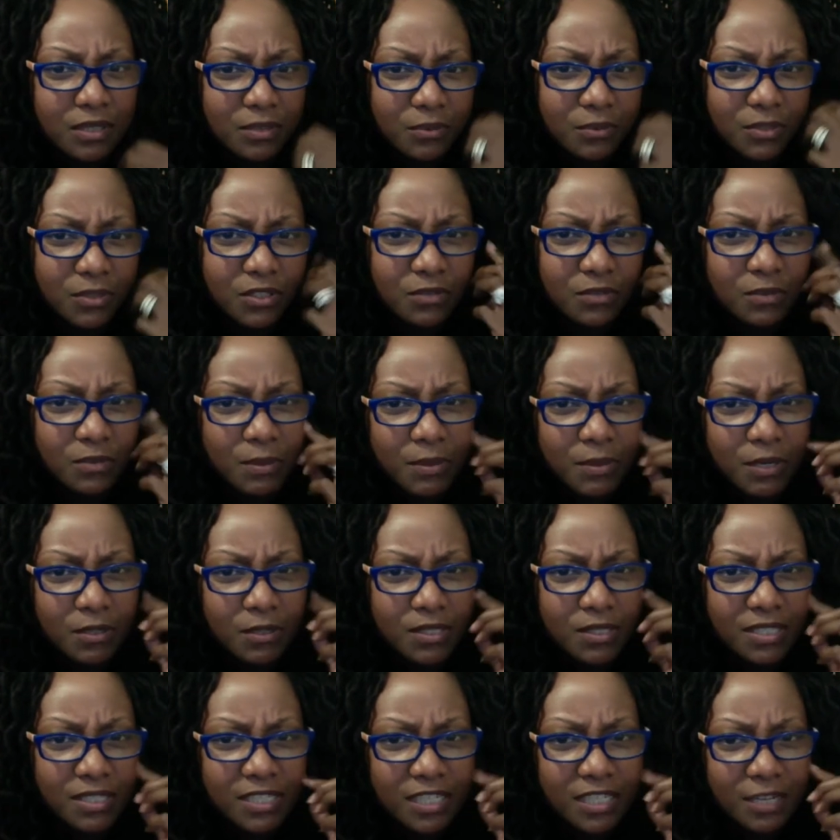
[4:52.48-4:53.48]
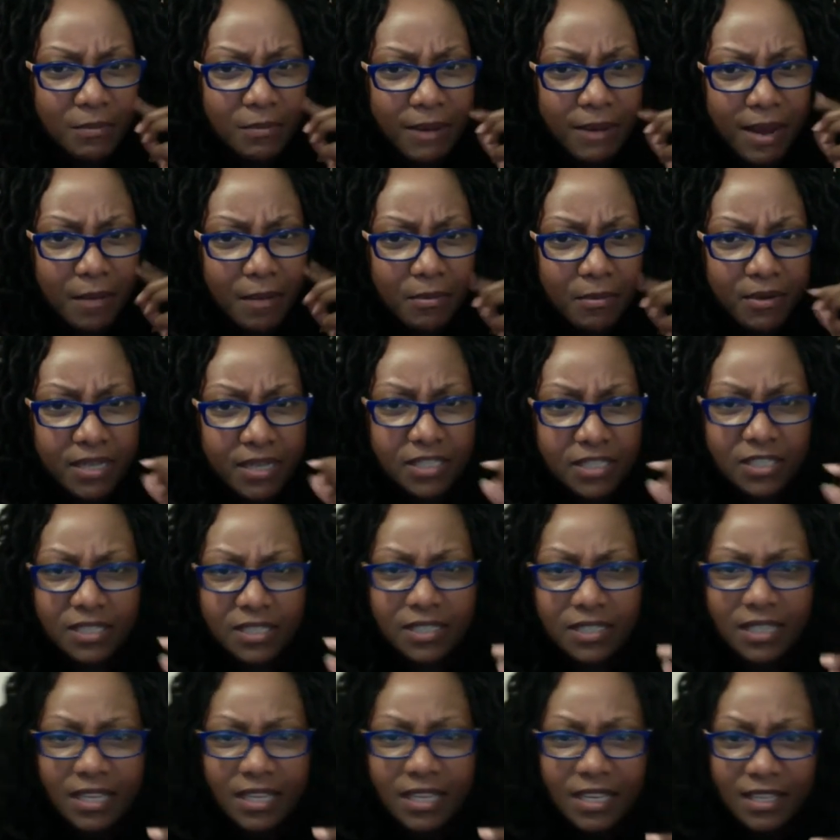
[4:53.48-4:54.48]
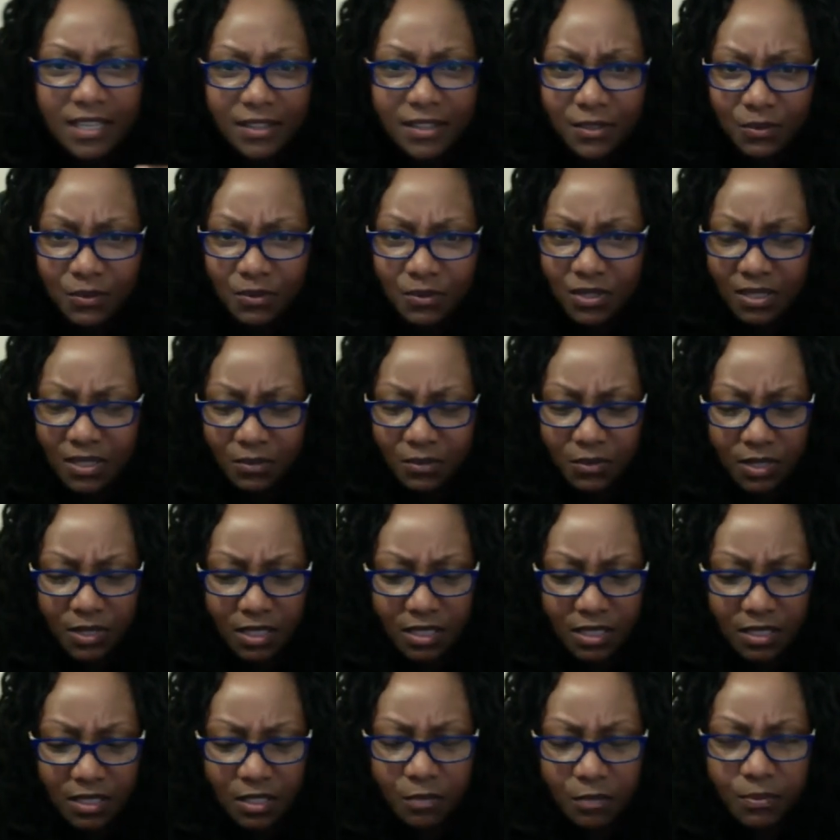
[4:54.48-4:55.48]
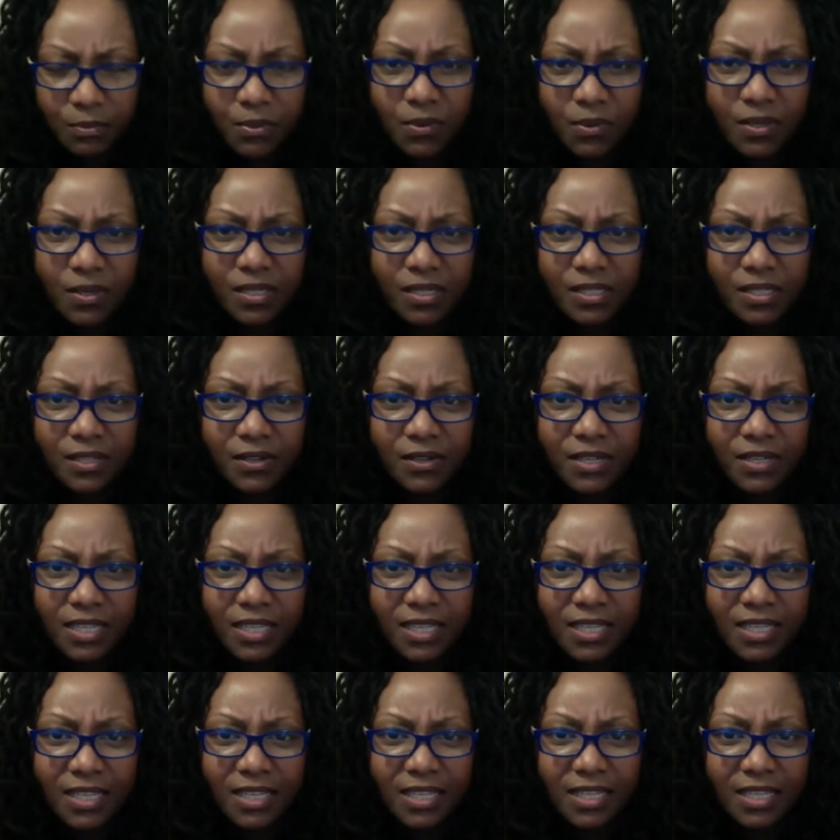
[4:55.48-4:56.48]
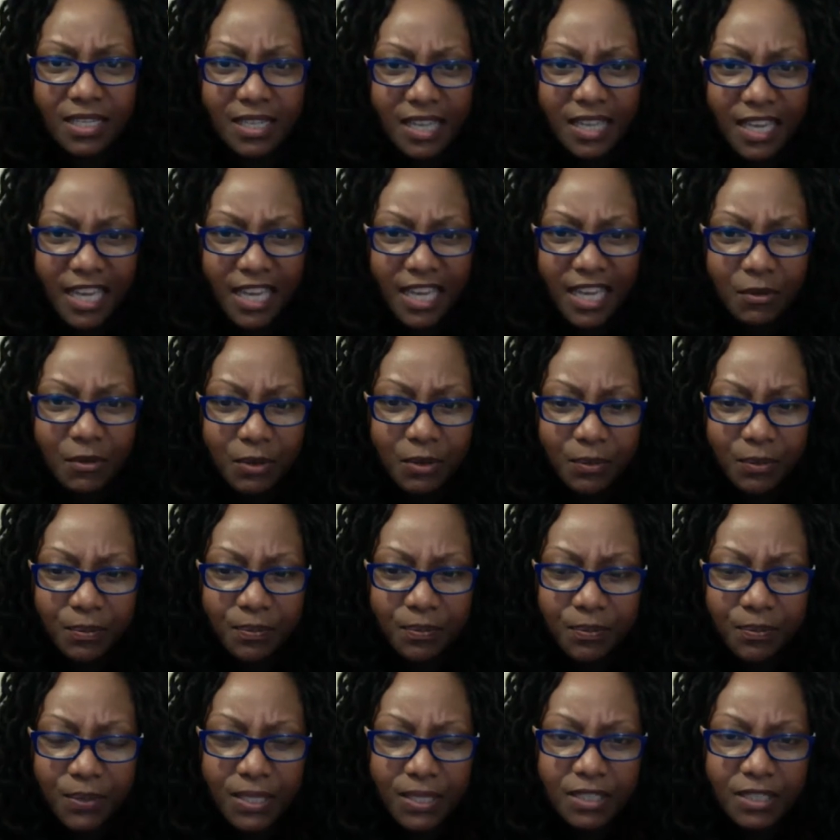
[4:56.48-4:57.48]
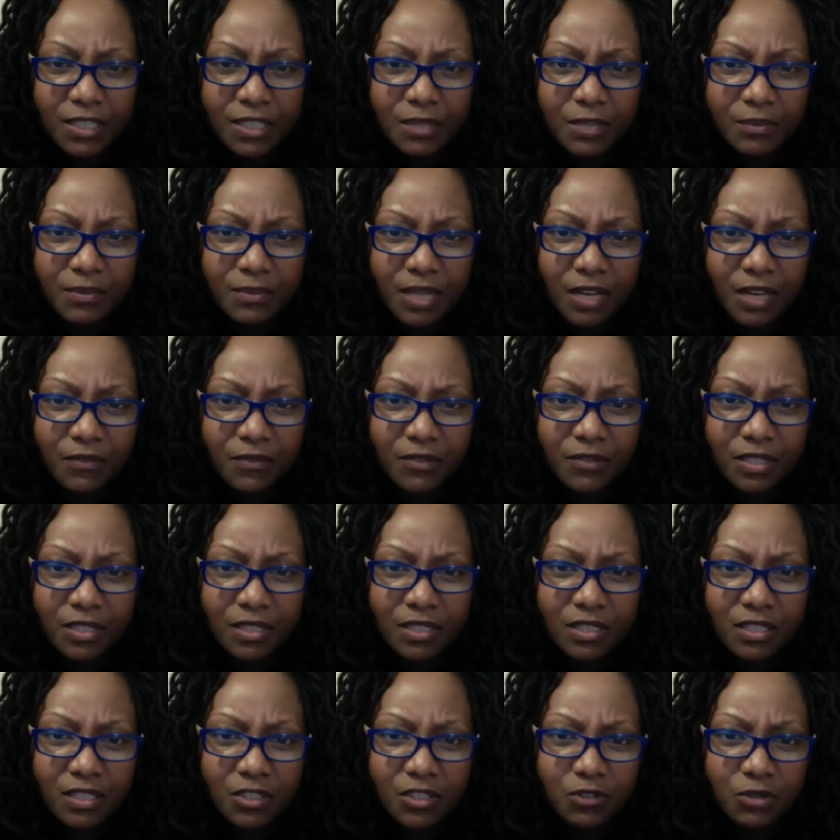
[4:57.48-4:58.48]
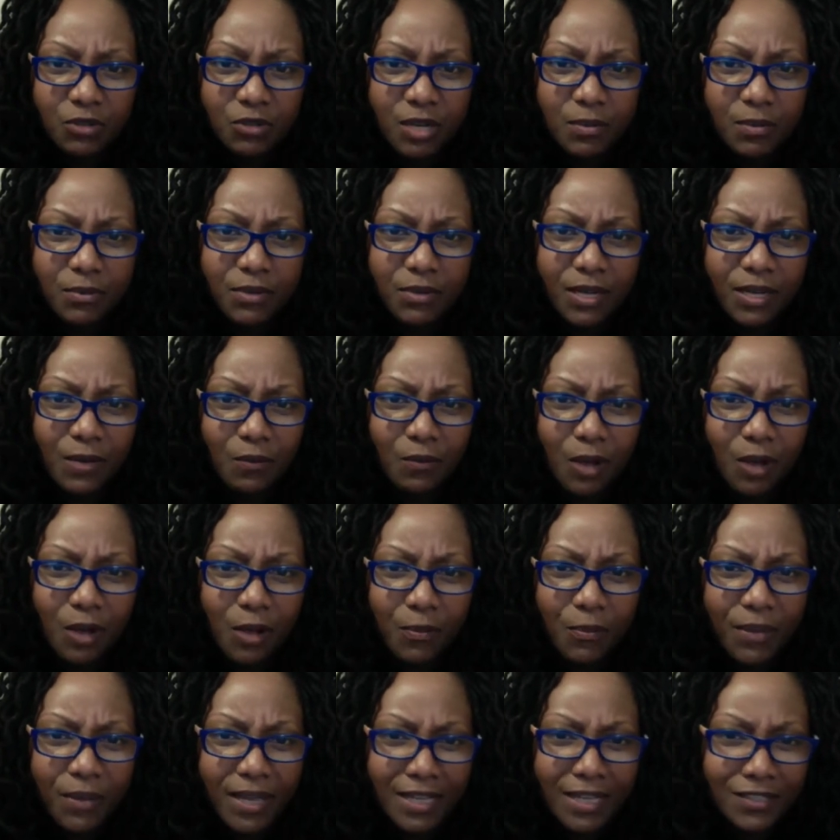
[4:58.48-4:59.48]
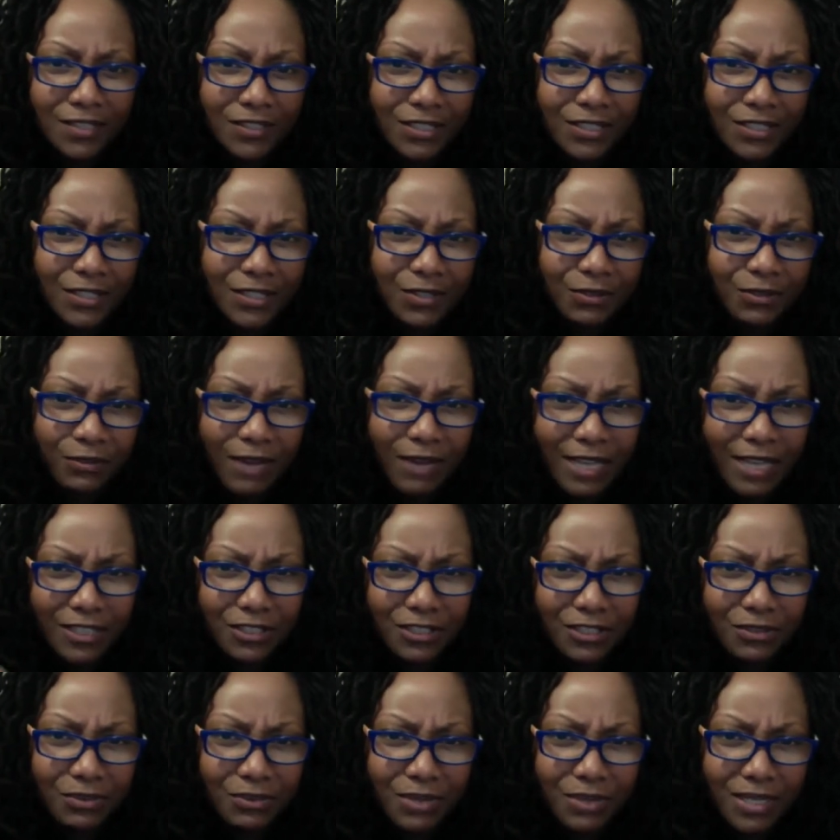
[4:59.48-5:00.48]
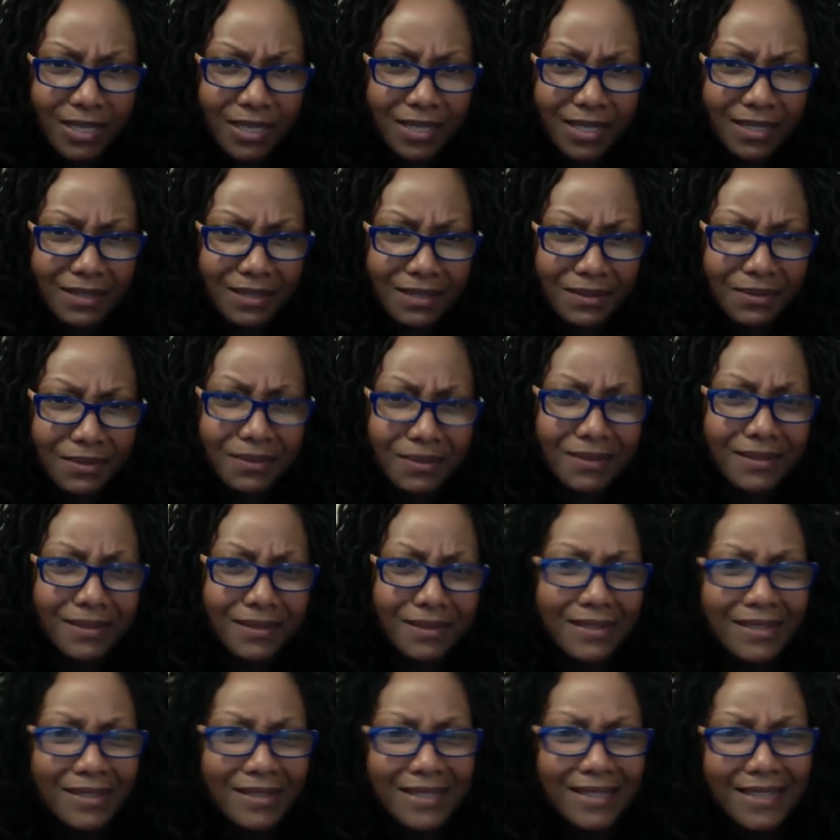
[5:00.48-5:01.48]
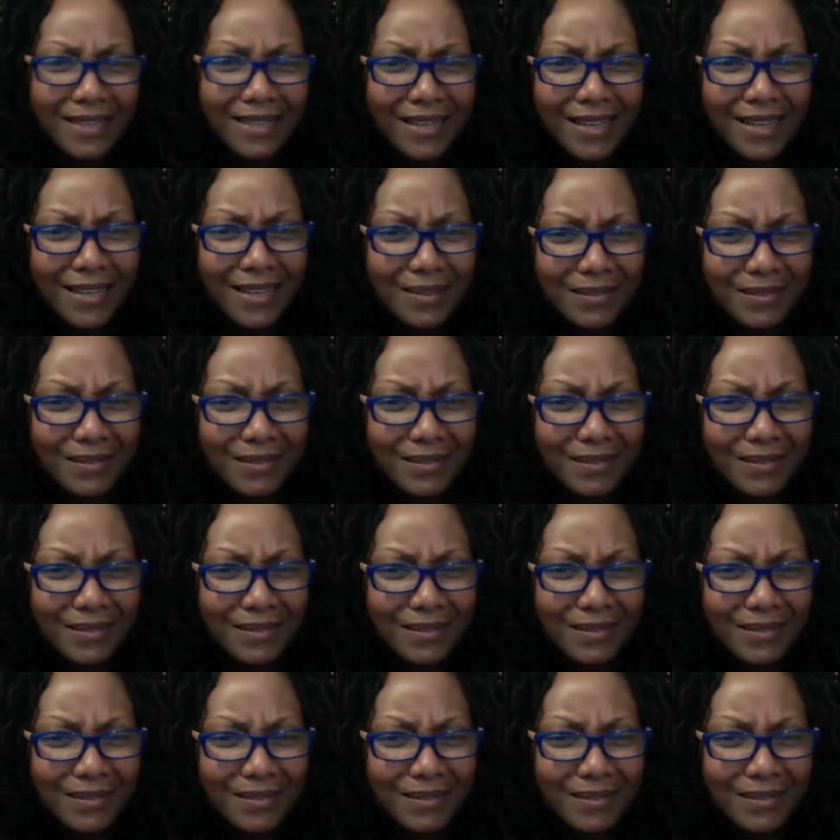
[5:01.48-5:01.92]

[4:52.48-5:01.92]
you remember those sticker brown branches? The one with the little pointers on the end? He would pluck them off the shrubbery and walk past you and scratch you with it. I'm